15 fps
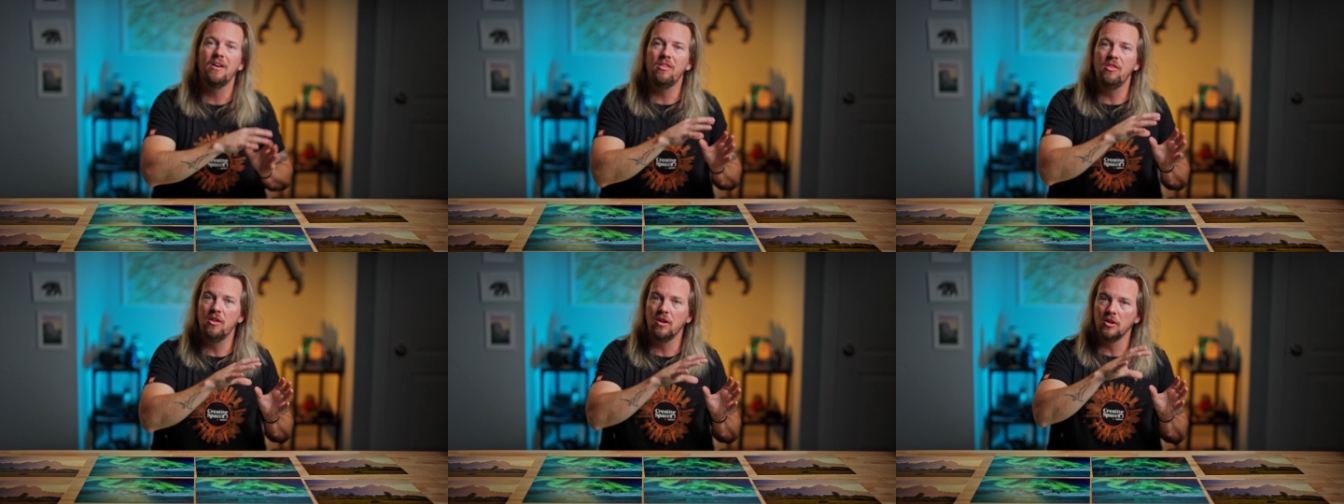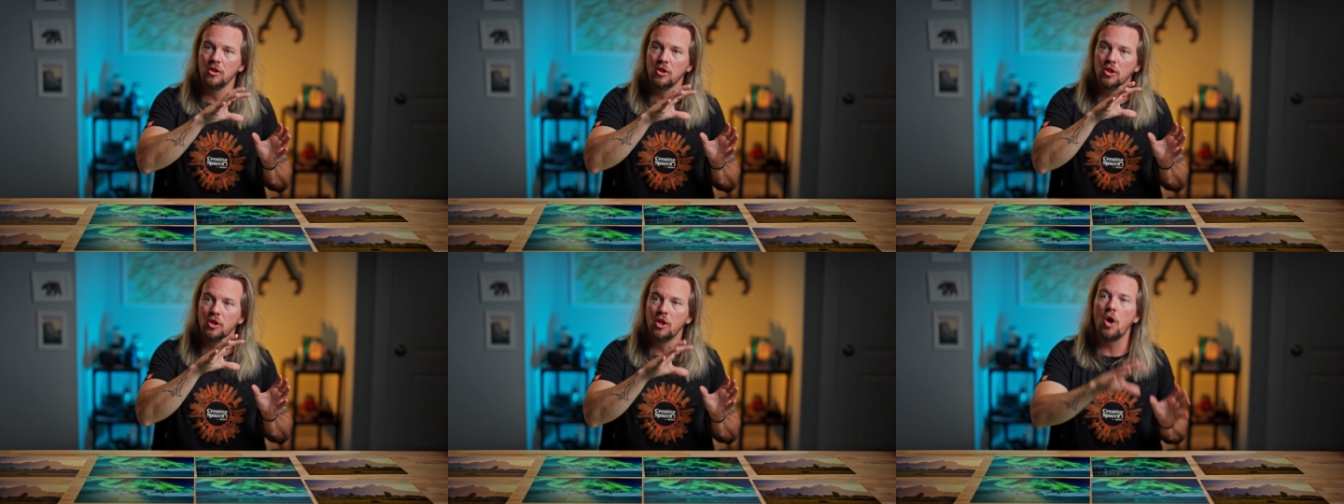the
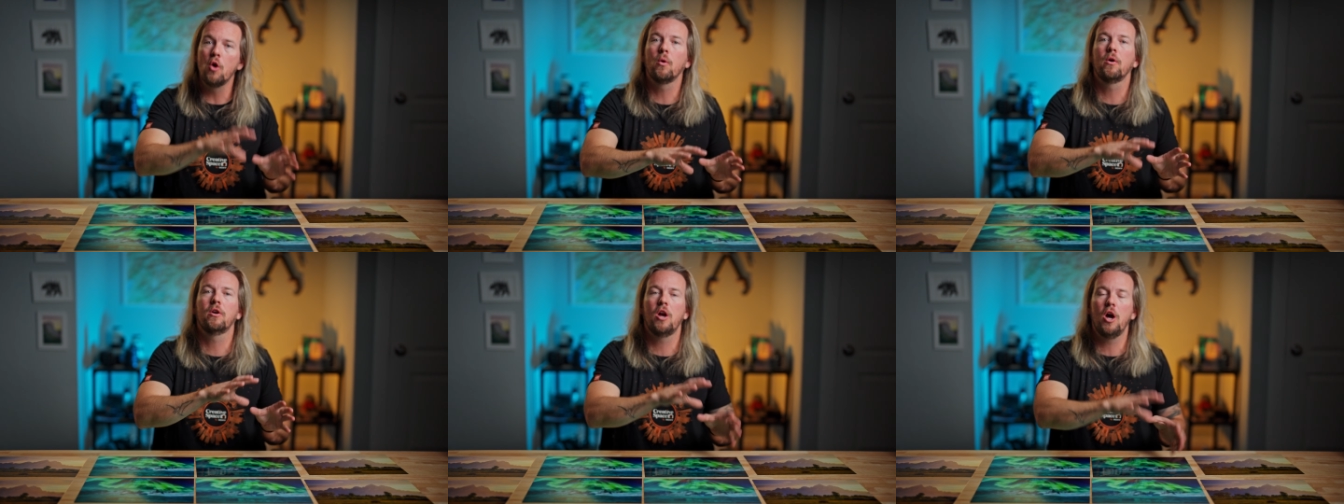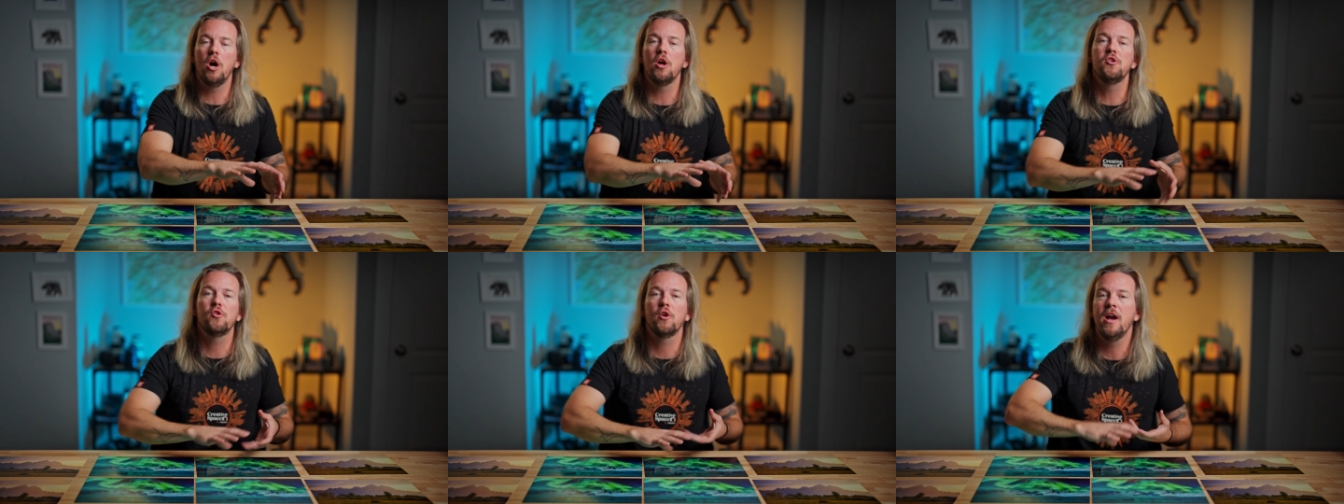lower
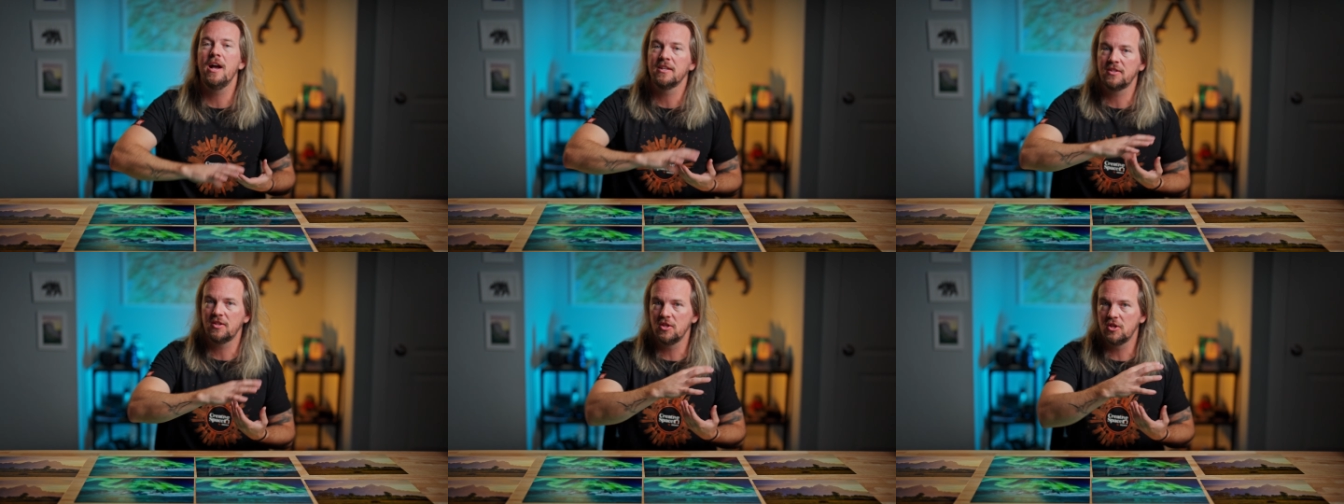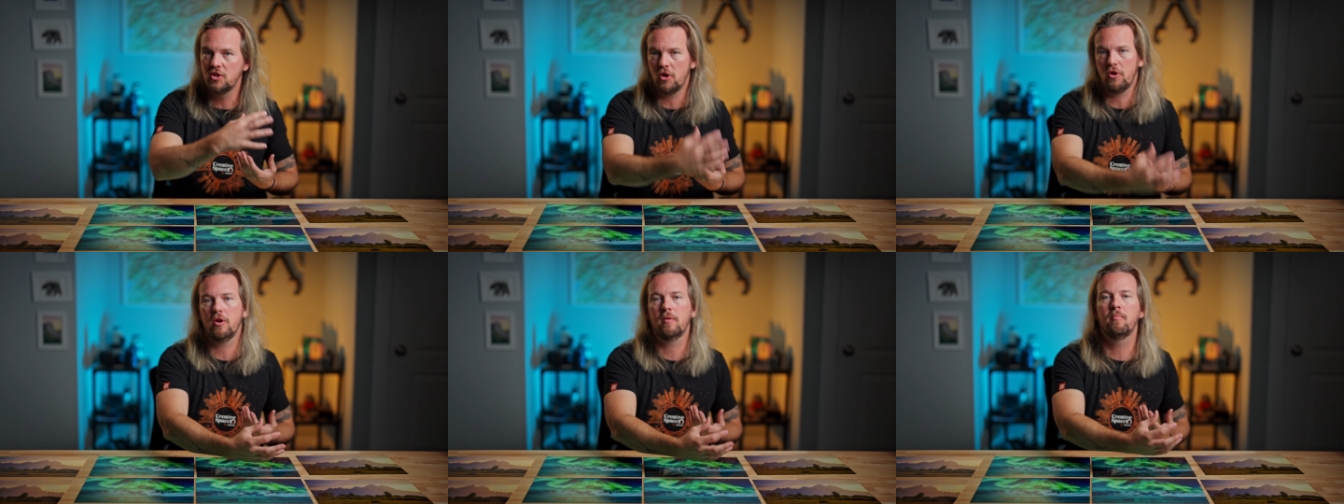contrast the
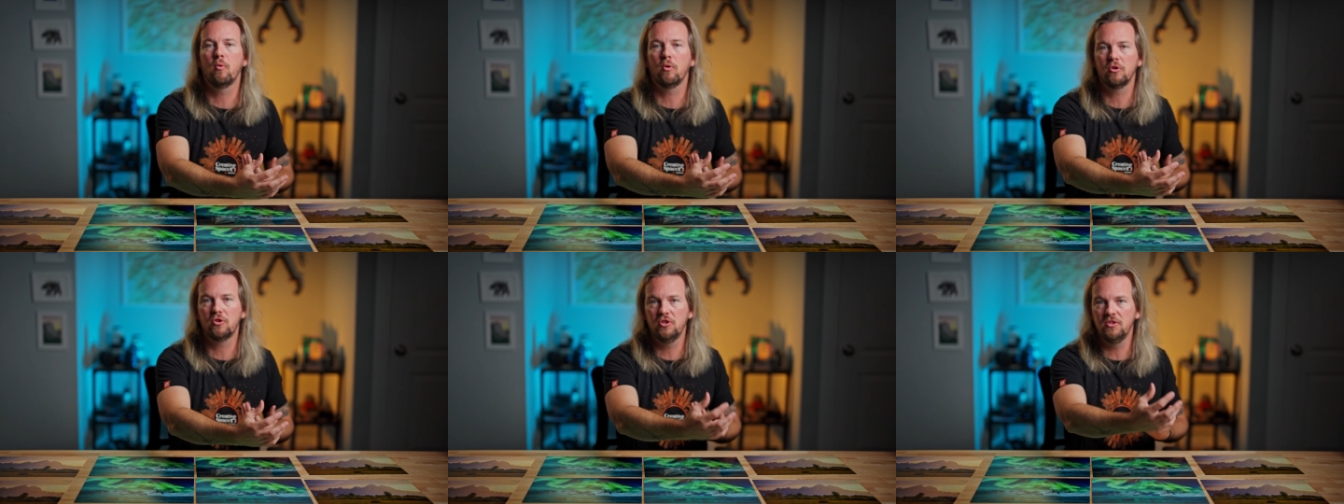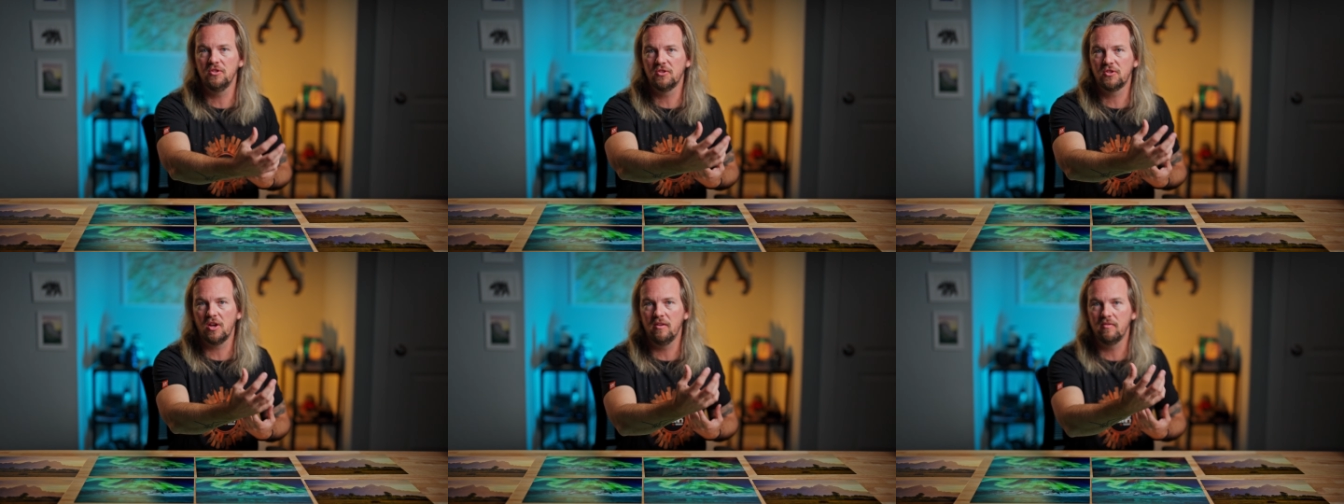dark
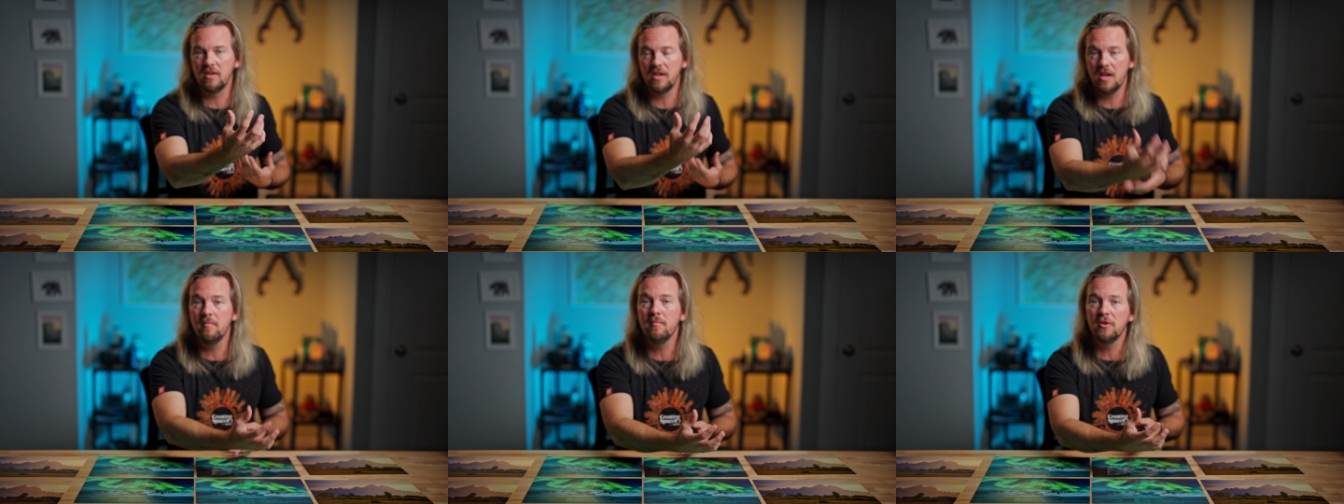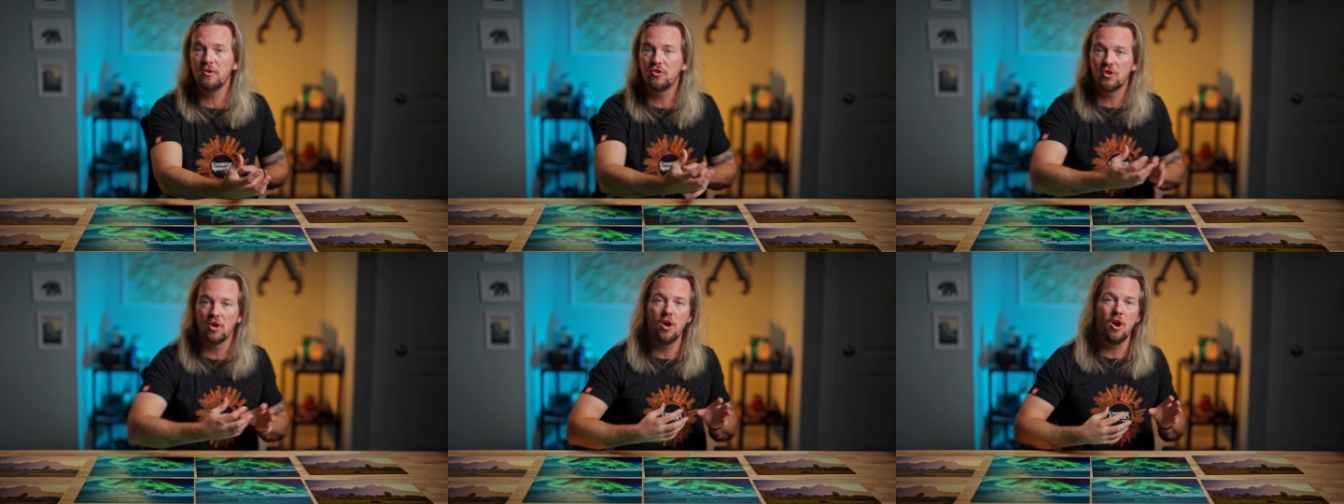portions of the
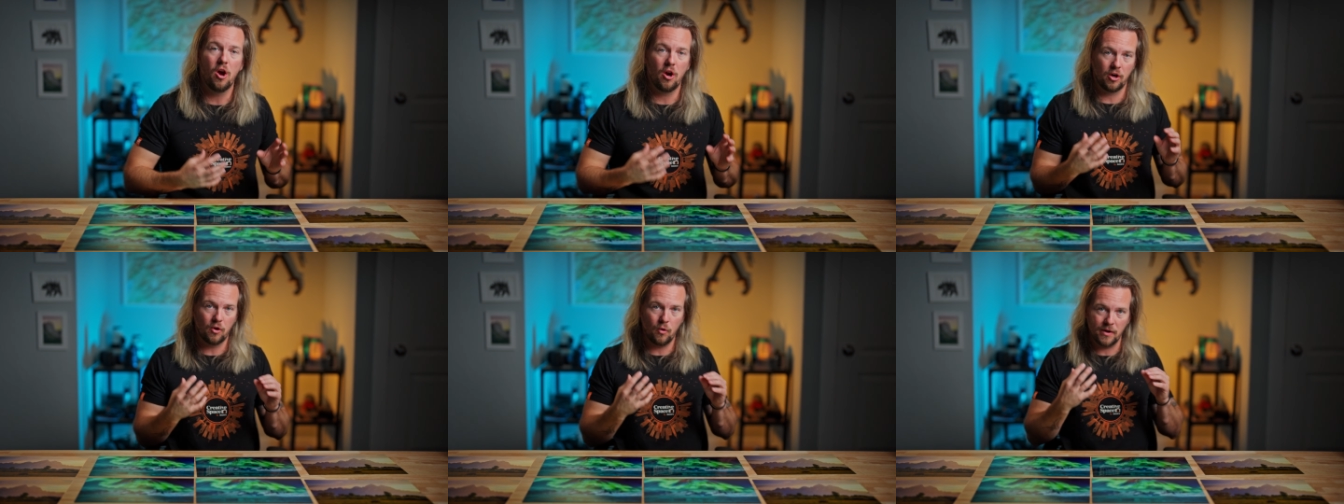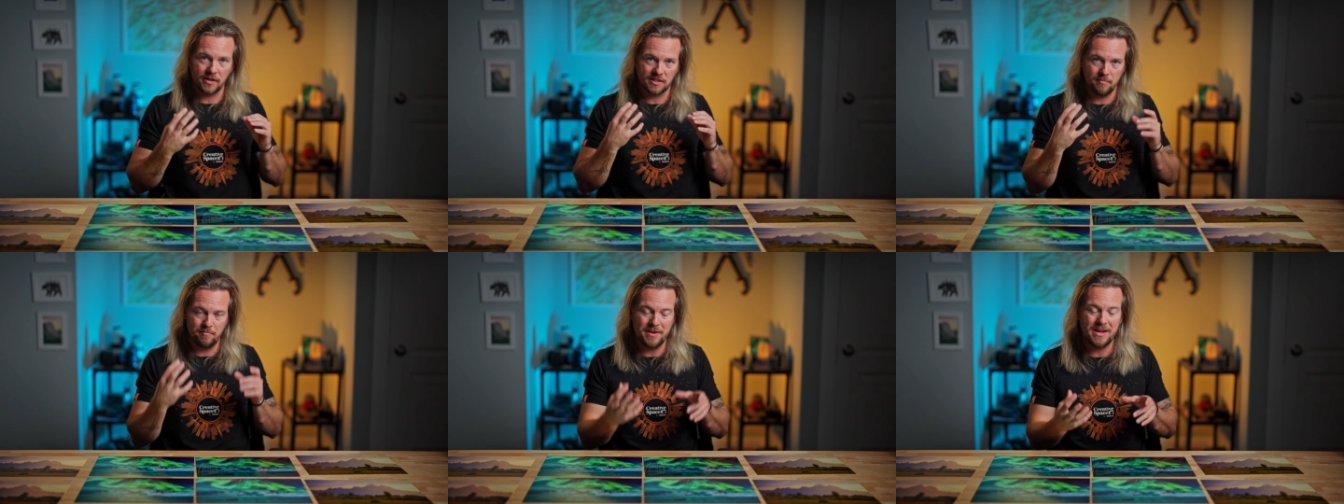image are going
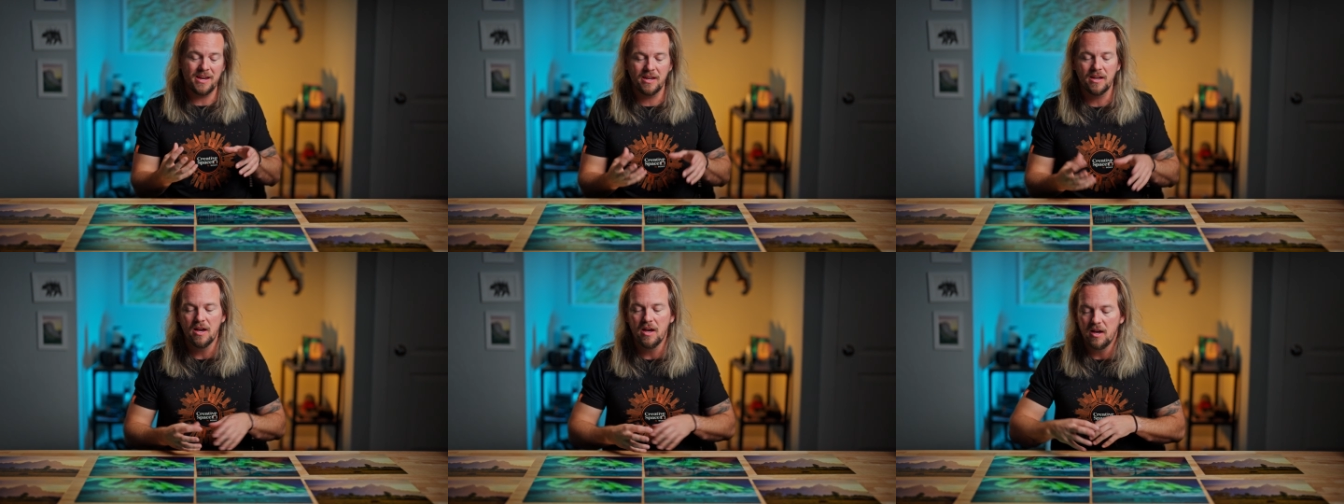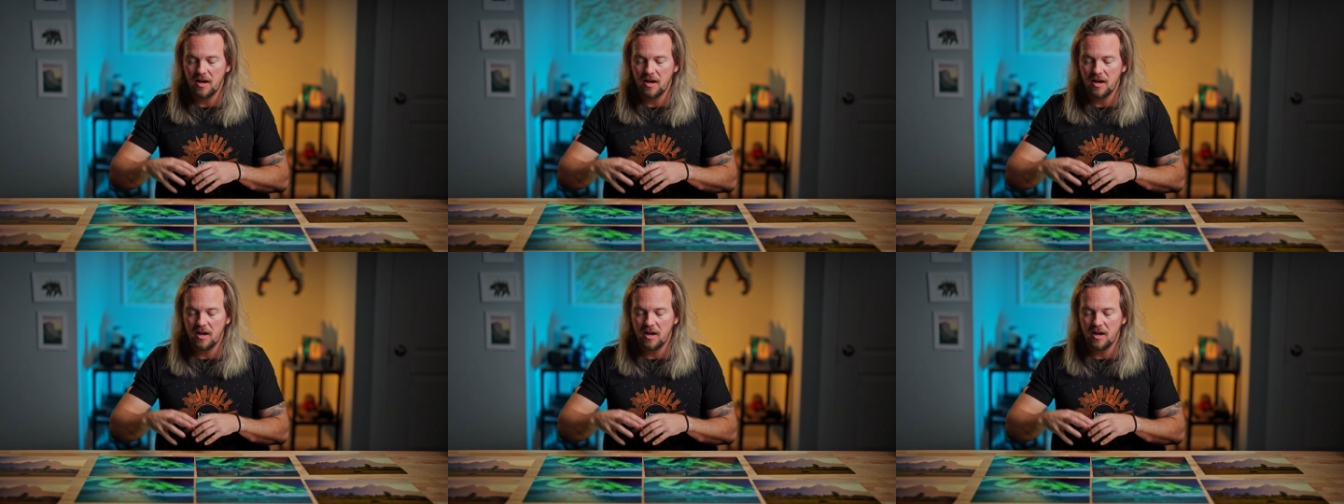to be.